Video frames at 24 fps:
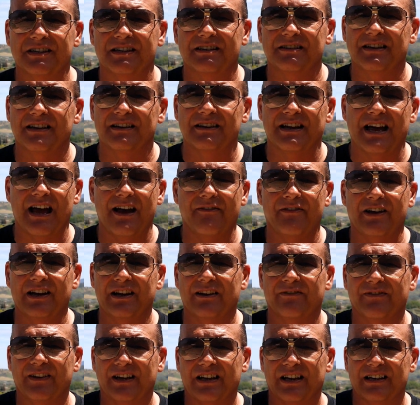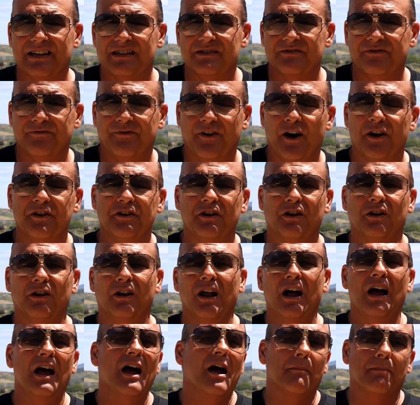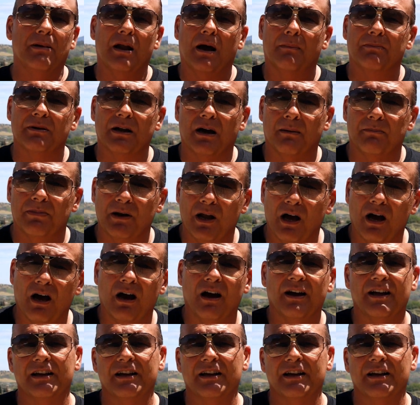he didn't have anything in his funnel, blah, blah, blah.